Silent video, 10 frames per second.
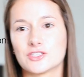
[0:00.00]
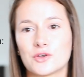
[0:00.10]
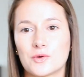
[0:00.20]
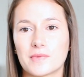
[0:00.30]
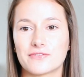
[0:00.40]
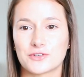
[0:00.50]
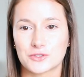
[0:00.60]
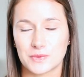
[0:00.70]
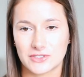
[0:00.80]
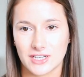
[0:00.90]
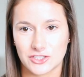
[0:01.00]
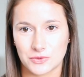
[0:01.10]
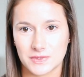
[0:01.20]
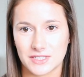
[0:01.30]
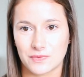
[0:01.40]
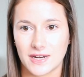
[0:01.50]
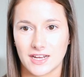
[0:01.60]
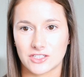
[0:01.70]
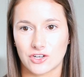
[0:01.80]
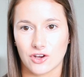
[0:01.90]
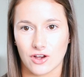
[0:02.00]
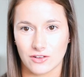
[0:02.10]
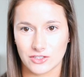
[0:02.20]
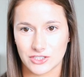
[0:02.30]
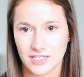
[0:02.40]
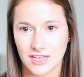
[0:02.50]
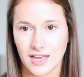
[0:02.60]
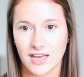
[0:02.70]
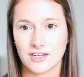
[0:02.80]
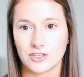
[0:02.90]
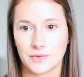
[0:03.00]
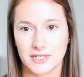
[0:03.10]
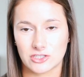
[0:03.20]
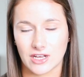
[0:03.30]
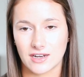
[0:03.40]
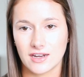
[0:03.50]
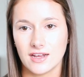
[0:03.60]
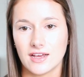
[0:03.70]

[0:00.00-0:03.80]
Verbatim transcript: So my first rotation was in radiation oncology at UHN.